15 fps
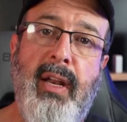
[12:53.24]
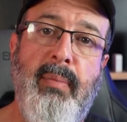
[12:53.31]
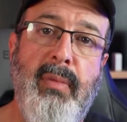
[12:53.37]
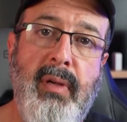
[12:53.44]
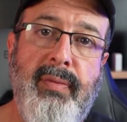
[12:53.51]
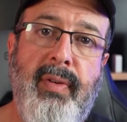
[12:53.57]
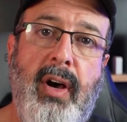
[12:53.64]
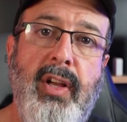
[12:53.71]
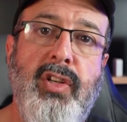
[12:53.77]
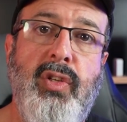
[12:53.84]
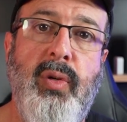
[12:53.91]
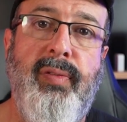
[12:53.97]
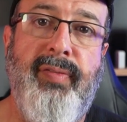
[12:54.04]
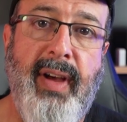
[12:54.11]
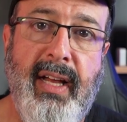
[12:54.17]
to move on
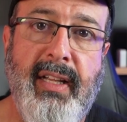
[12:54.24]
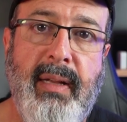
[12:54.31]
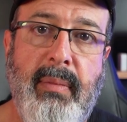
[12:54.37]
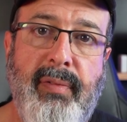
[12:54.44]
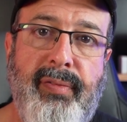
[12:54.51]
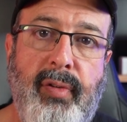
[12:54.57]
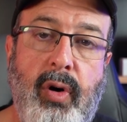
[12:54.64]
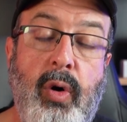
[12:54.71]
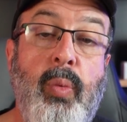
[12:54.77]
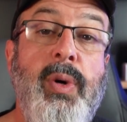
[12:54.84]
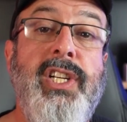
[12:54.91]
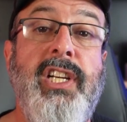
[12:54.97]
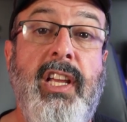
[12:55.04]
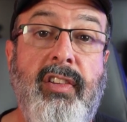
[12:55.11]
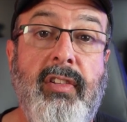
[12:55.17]
to file number 4,
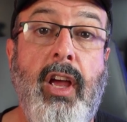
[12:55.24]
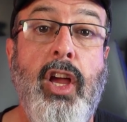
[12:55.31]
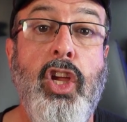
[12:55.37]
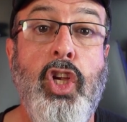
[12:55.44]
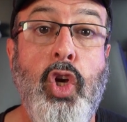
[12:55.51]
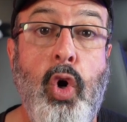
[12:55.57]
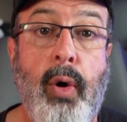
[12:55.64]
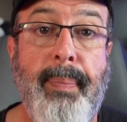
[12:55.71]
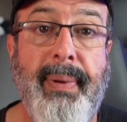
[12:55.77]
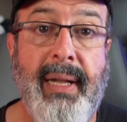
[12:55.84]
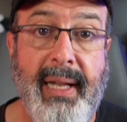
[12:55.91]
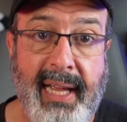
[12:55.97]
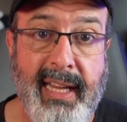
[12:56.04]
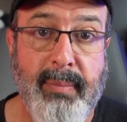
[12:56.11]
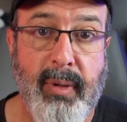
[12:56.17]
which is your
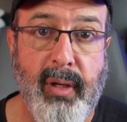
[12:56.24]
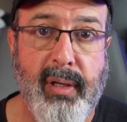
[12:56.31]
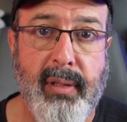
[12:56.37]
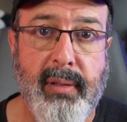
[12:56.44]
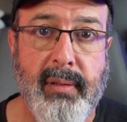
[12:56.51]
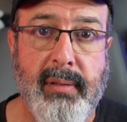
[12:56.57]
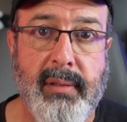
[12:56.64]
playbook.